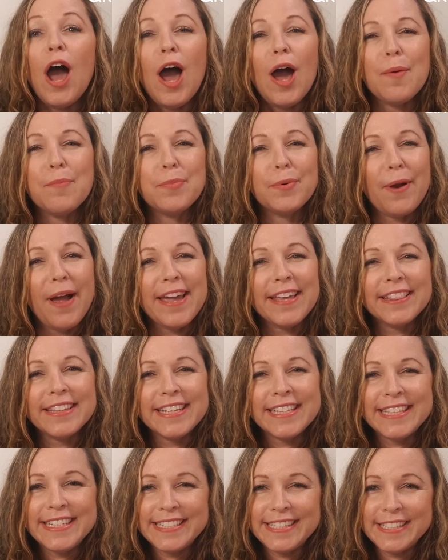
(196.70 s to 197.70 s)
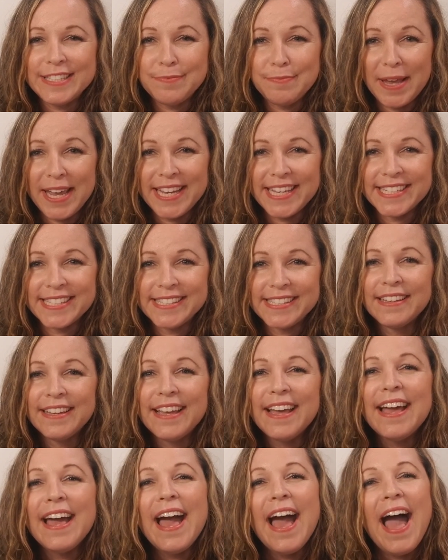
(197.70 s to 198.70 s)
a brightly lit space,
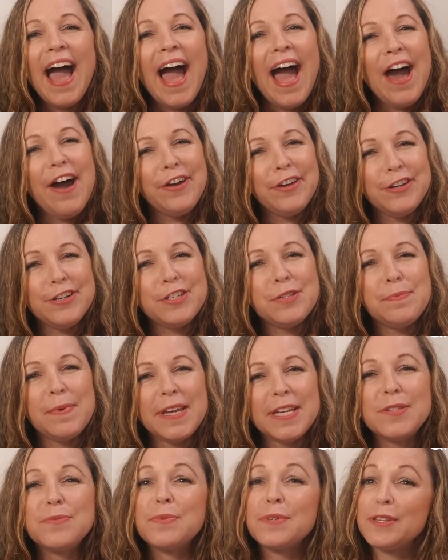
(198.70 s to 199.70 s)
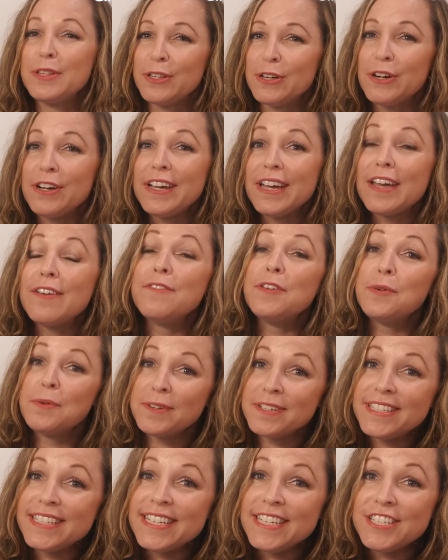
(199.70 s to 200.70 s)
how your space would look if you were
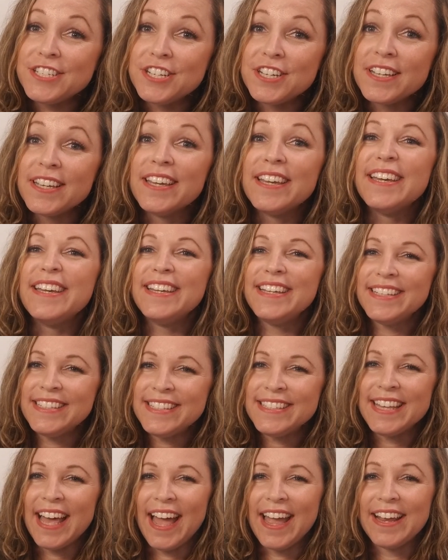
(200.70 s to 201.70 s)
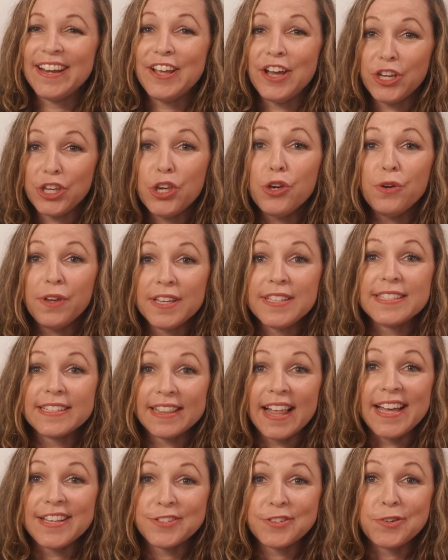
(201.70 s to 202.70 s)
teaching inside a Qkids
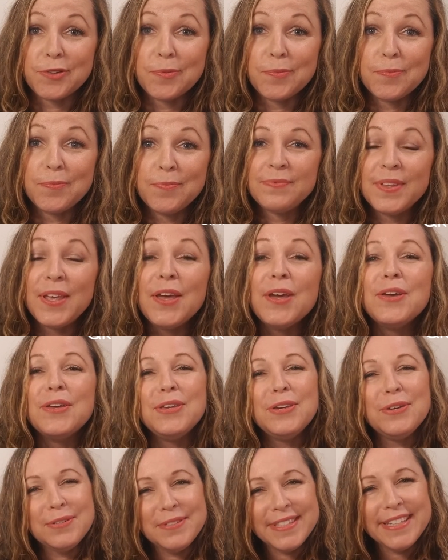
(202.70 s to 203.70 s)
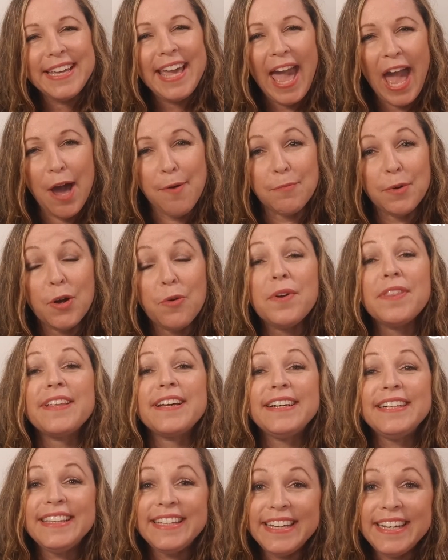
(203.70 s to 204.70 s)
classroom. Use a camera with
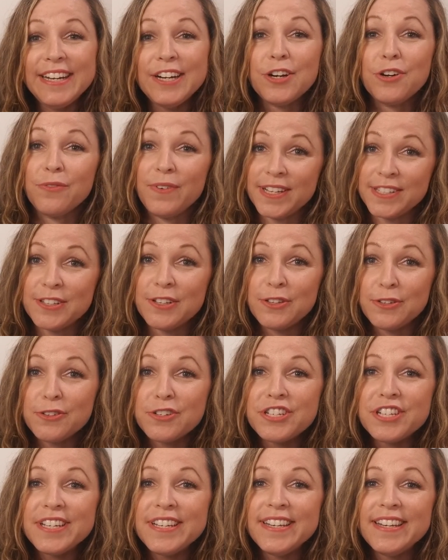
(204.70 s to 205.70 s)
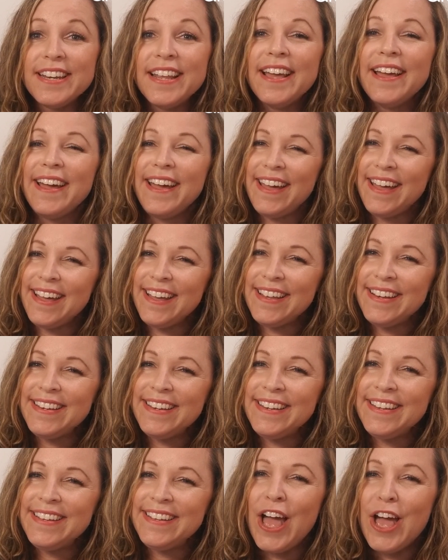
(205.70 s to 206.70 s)
clear resolution and
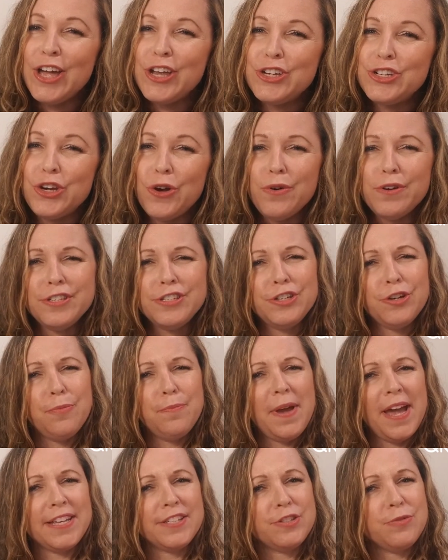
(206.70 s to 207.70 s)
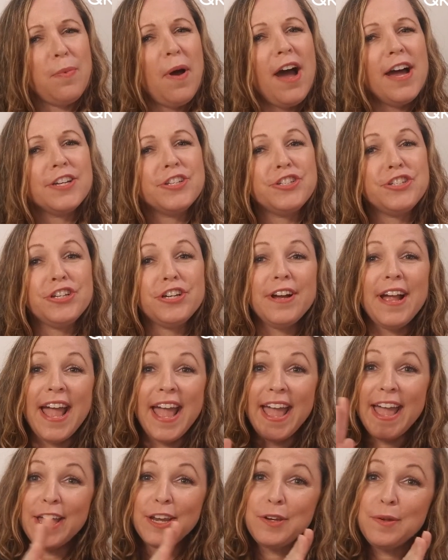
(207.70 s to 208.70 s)
show us your best posture
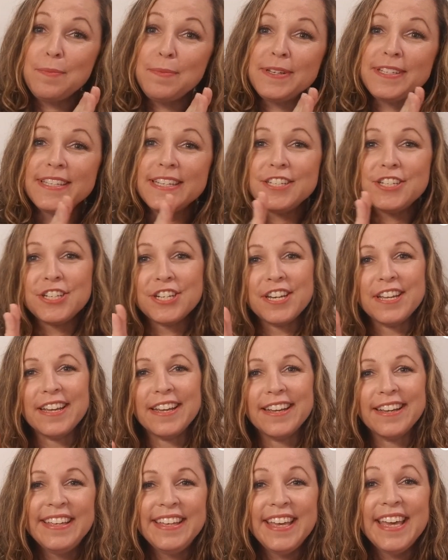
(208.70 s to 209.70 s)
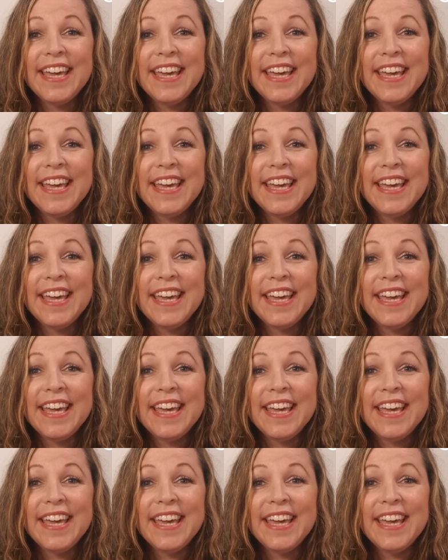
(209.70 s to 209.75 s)
and positioning